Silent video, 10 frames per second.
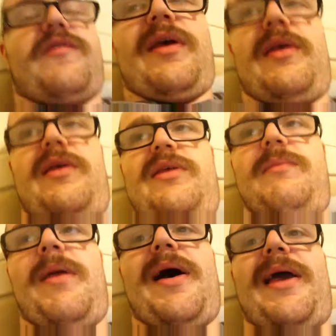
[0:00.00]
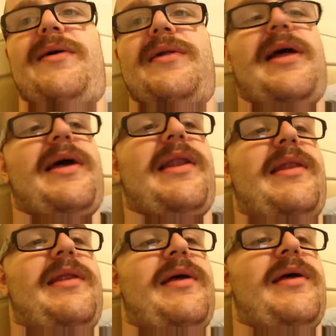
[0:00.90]
that you're buying
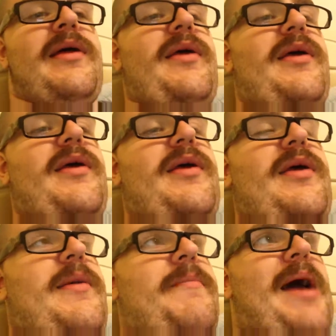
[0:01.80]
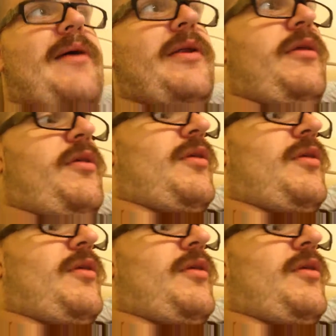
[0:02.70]
online uh, powders,